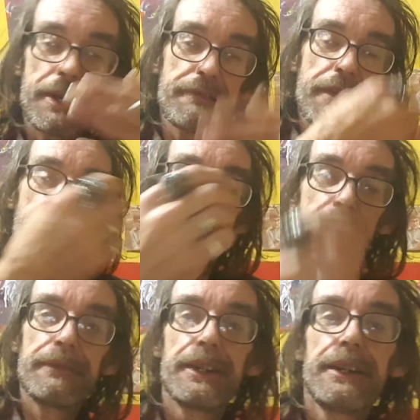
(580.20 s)
pay the rent for
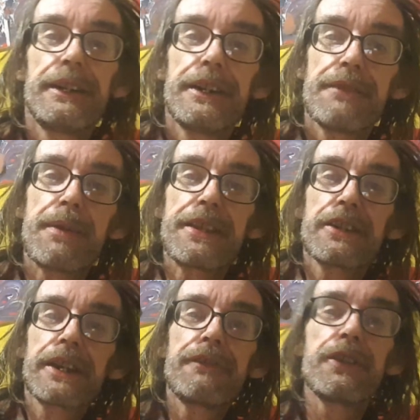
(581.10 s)
what? But then
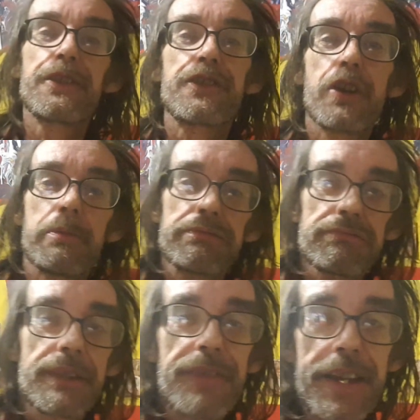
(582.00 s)
I'll give you a job
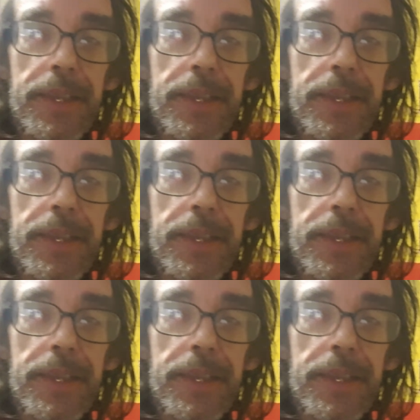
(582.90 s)
if I had